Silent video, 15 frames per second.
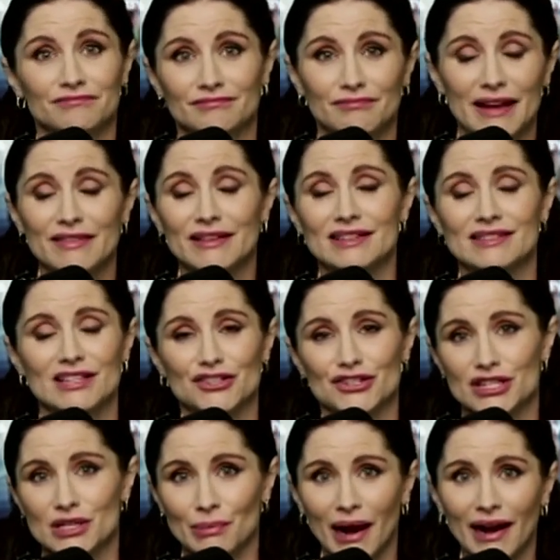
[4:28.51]
made the
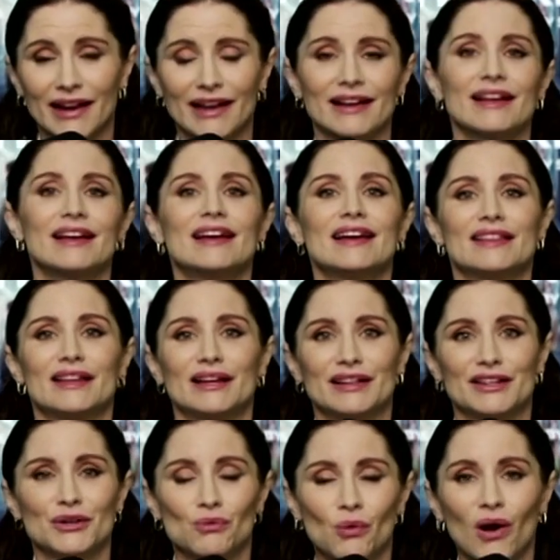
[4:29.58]
decision to buy it, that
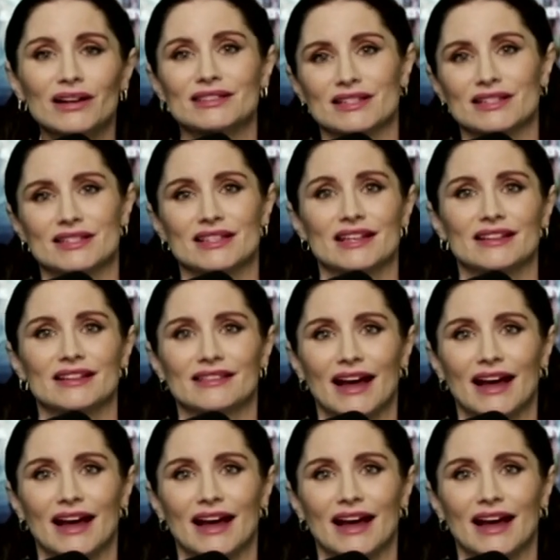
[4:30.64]
you want to see.